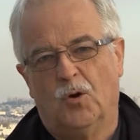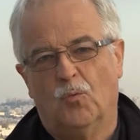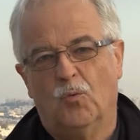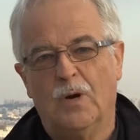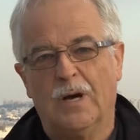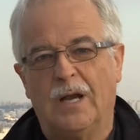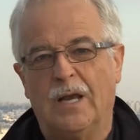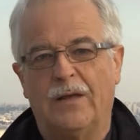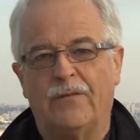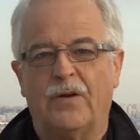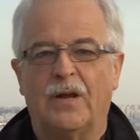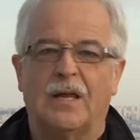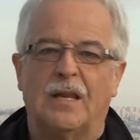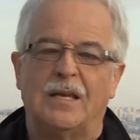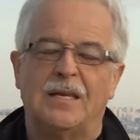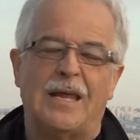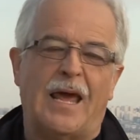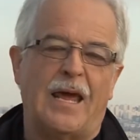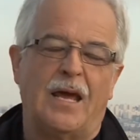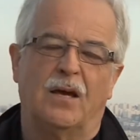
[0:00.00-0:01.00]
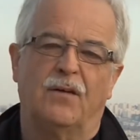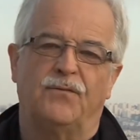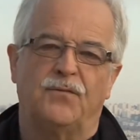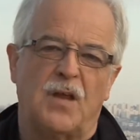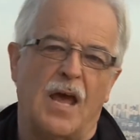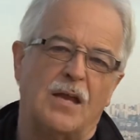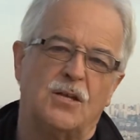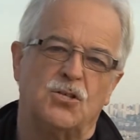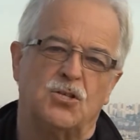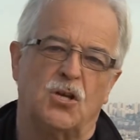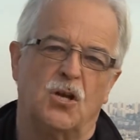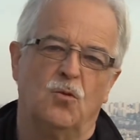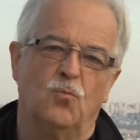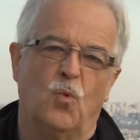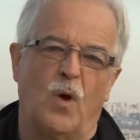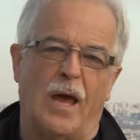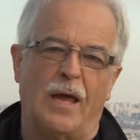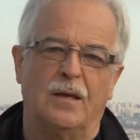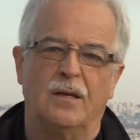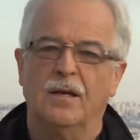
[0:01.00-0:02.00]
We're living in a day of
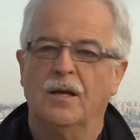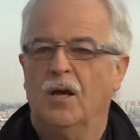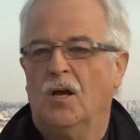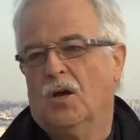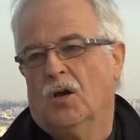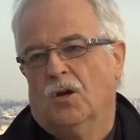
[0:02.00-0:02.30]
tension when